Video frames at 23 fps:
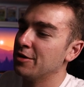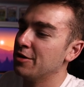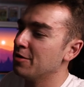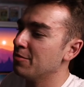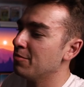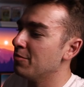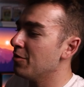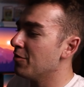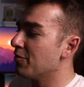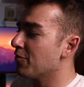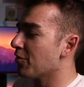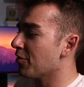
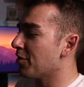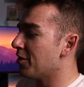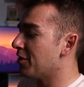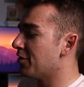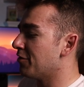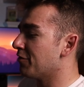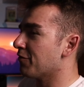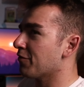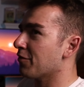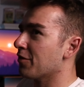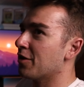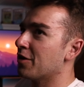move
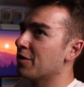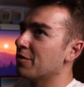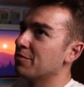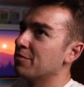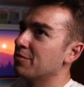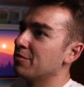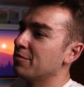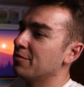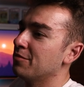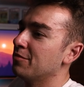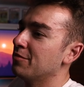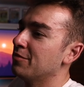around
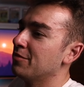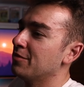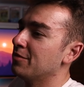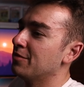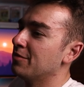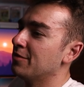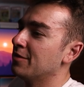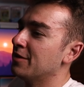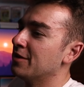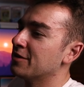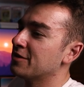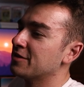from
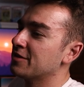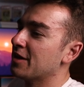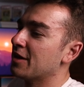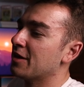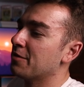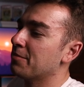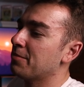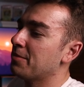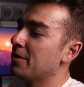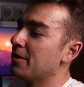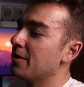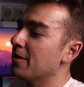this
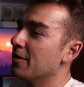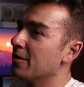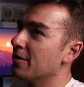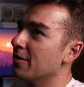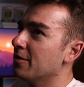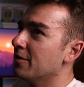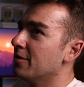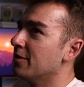setup here